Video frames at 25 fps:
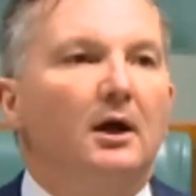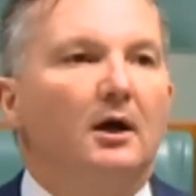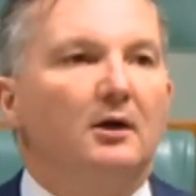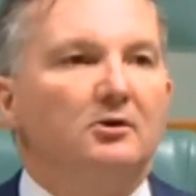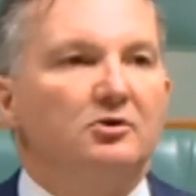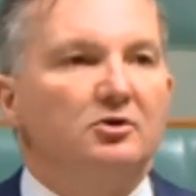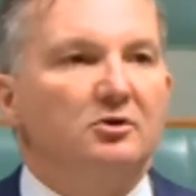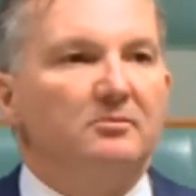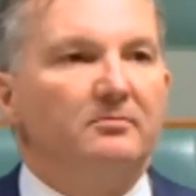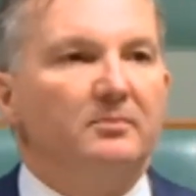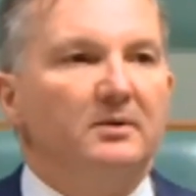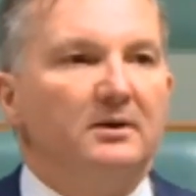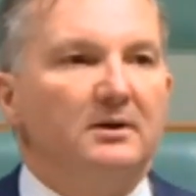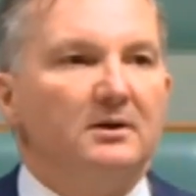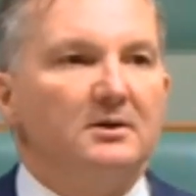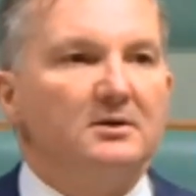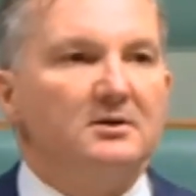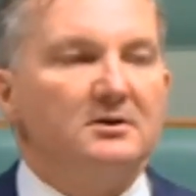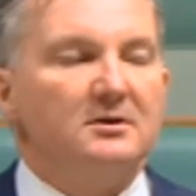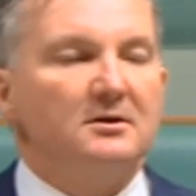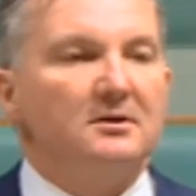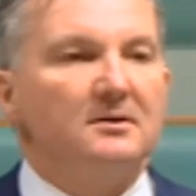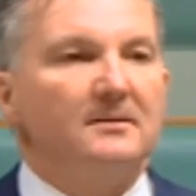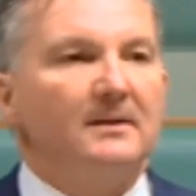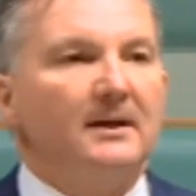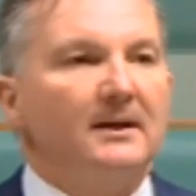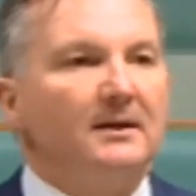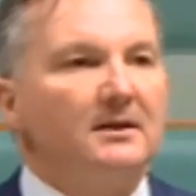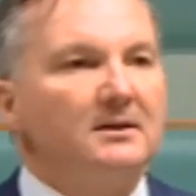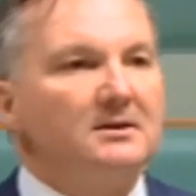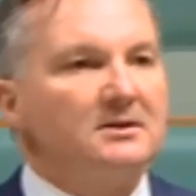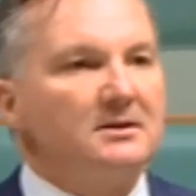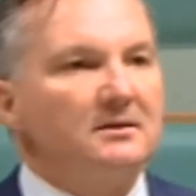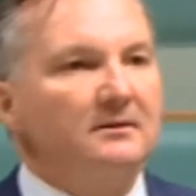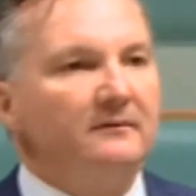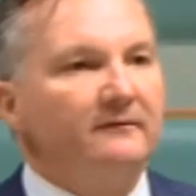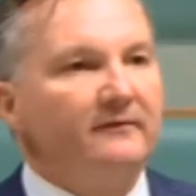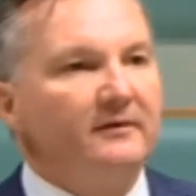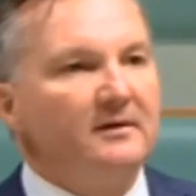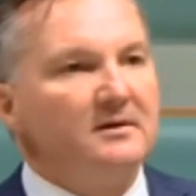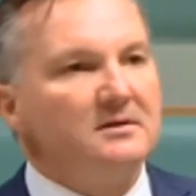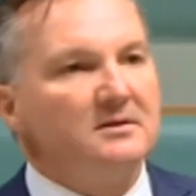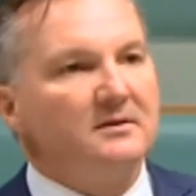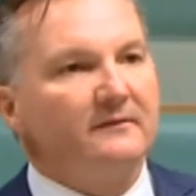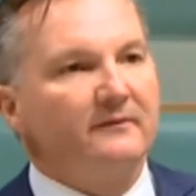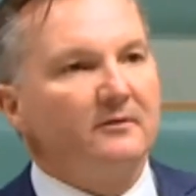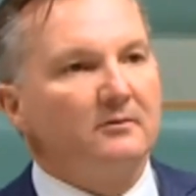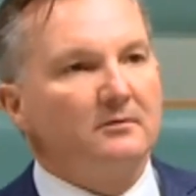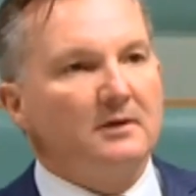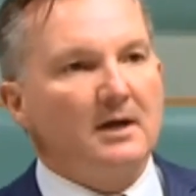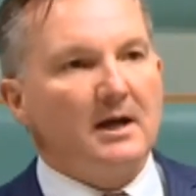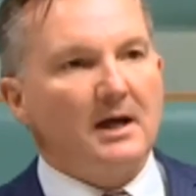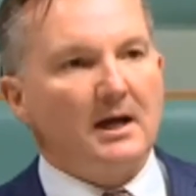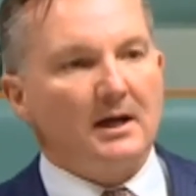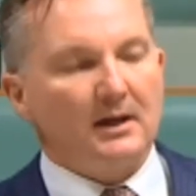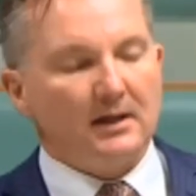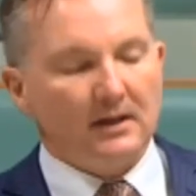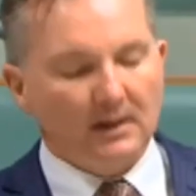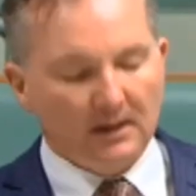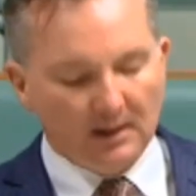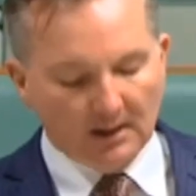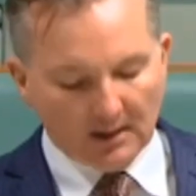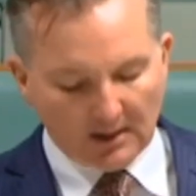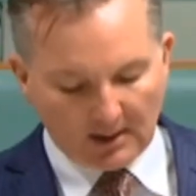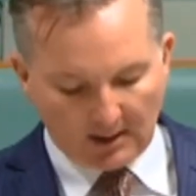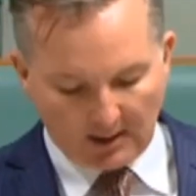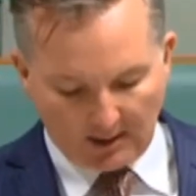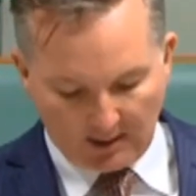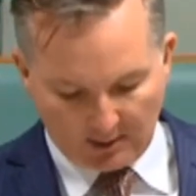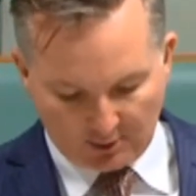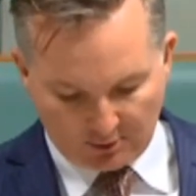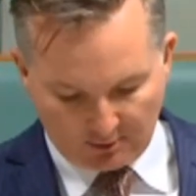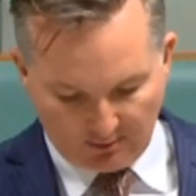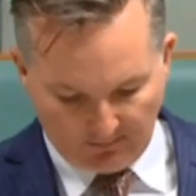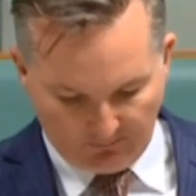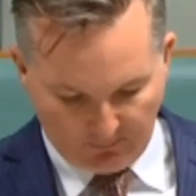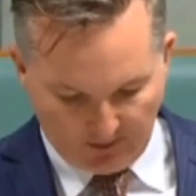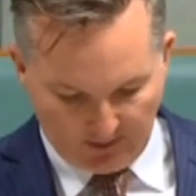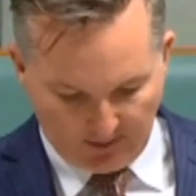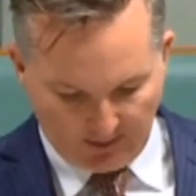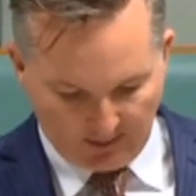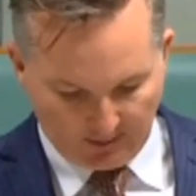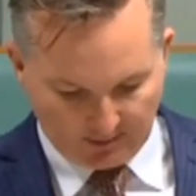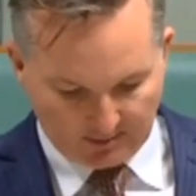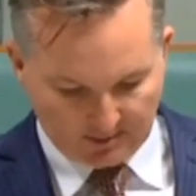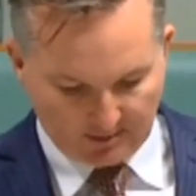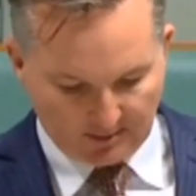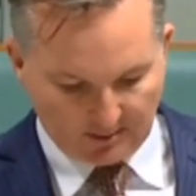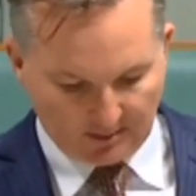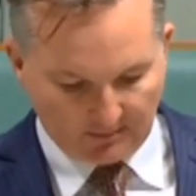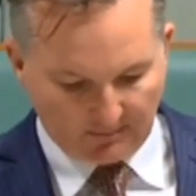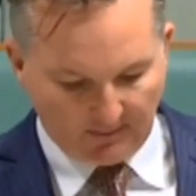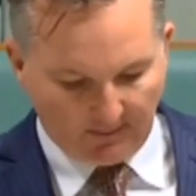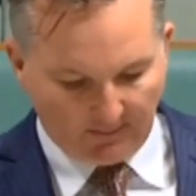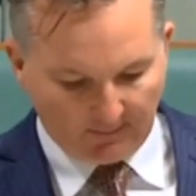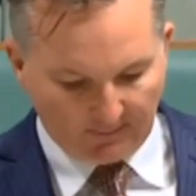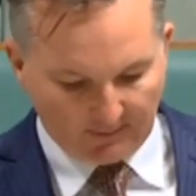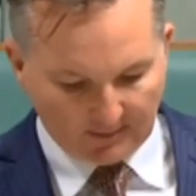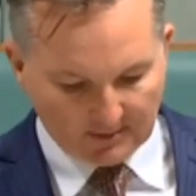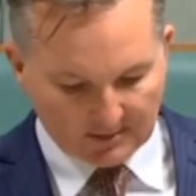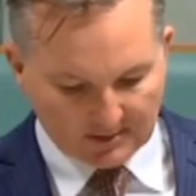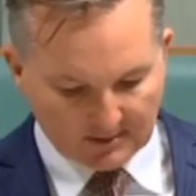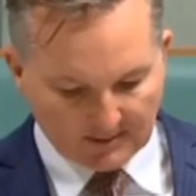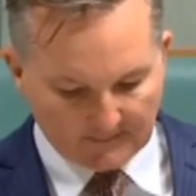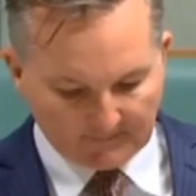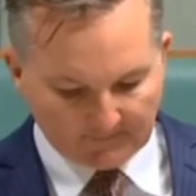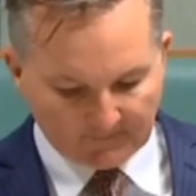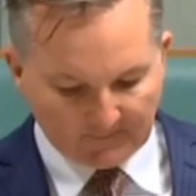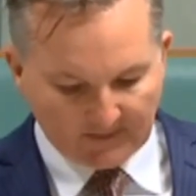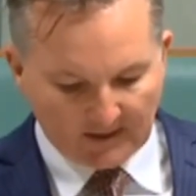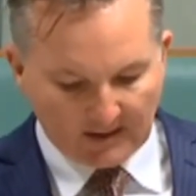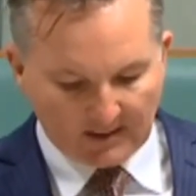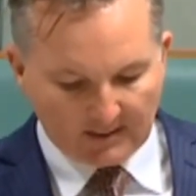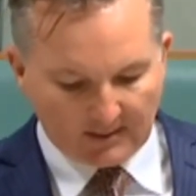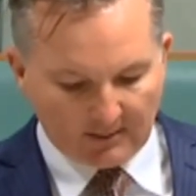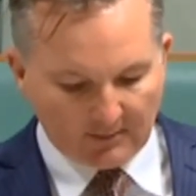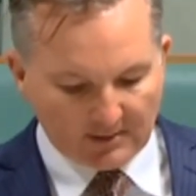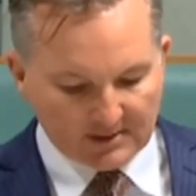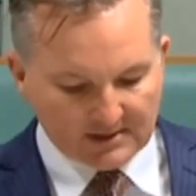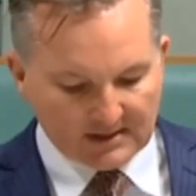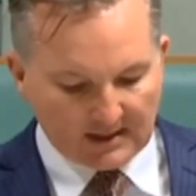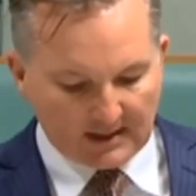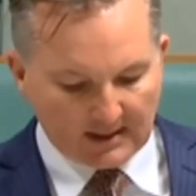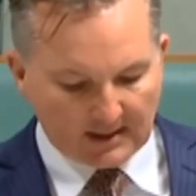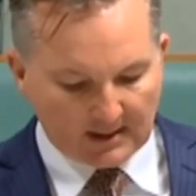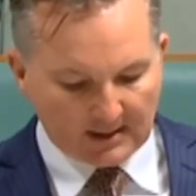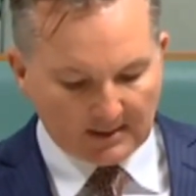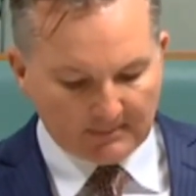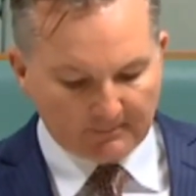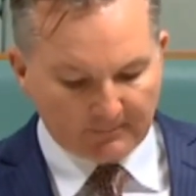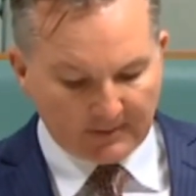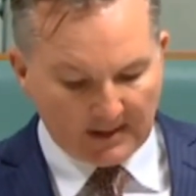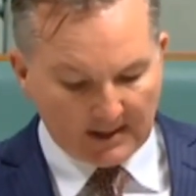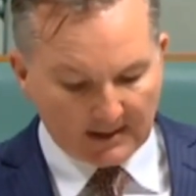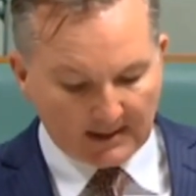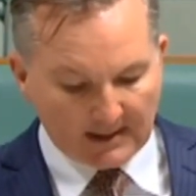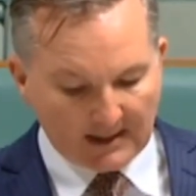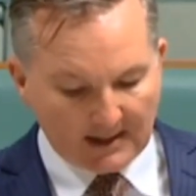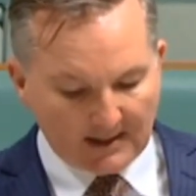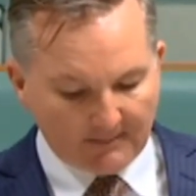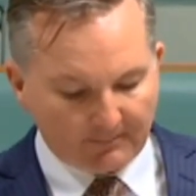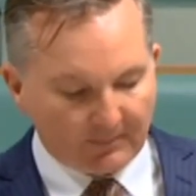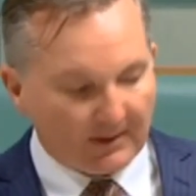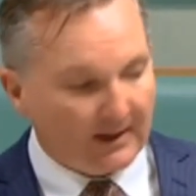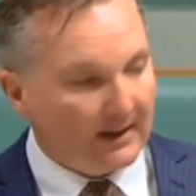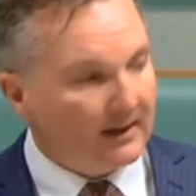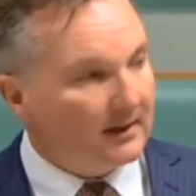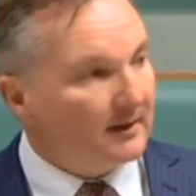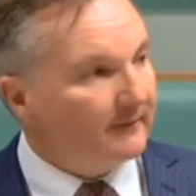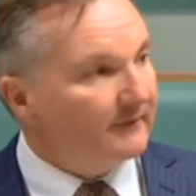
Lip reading: should be concerned about this, and friends of Iraq should be concerned about this. There is a campaign